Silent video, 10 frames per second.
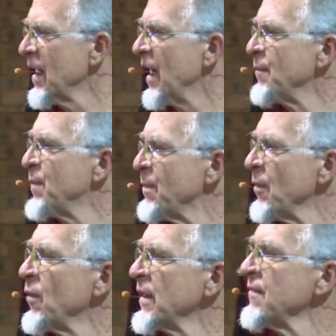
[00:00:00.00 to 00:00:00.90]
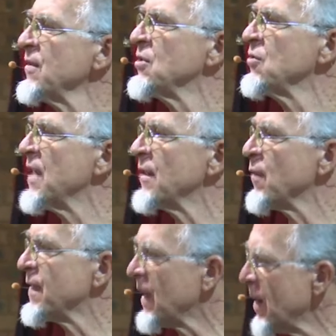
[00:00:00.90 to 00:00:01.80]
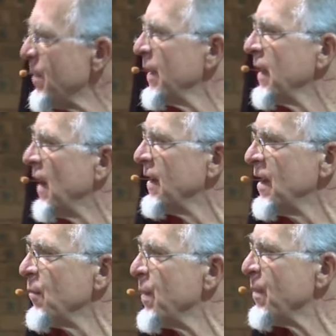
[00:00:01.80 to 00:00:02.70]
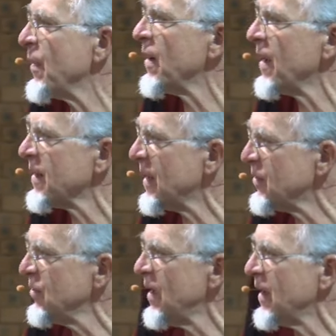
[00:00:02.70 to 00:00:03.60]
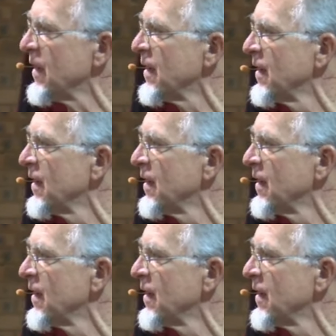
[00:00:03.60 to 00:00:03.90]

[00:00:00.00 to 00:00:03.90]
And people will even do that with a company. I know, people are like that today.